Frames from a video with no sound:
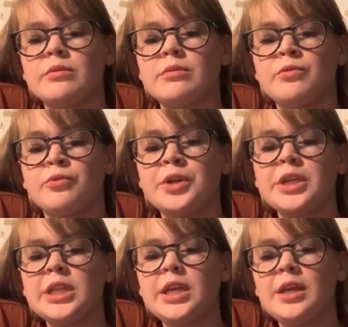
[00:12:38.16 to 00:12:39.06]

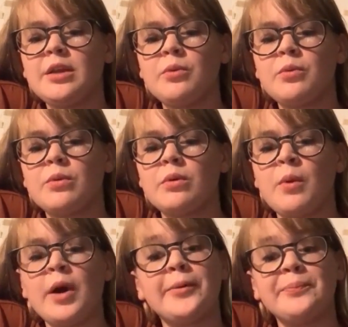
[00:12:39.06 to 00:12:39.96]
really,
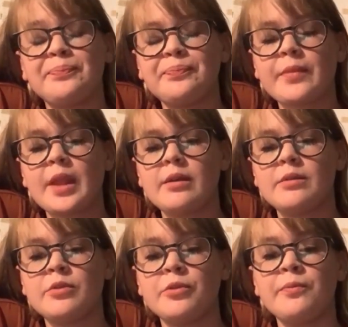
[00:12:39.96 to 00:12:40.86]

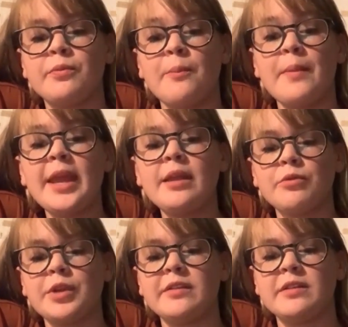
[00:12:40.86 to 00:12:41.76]
the main
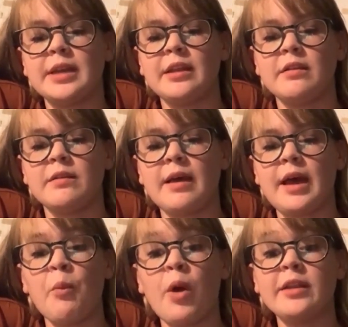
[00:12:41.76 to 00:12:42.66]
reason is
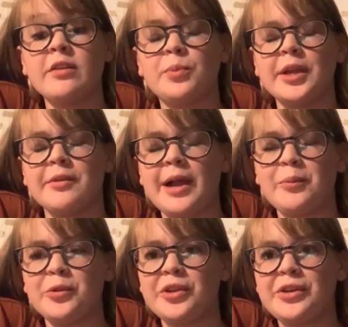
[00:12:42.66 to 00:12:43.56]
I wanted to play
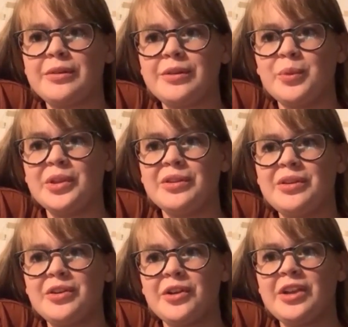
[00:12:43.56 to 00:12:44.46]
around with
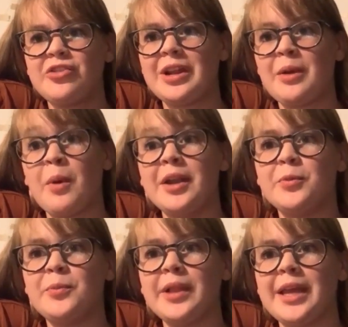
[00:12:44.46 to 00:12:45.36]
curation. I wanted
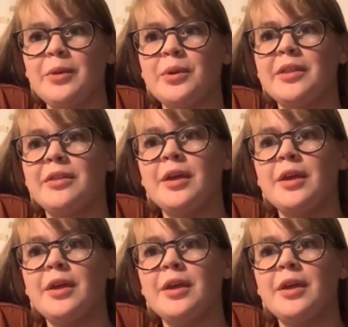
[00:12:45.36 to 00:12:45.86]
to play with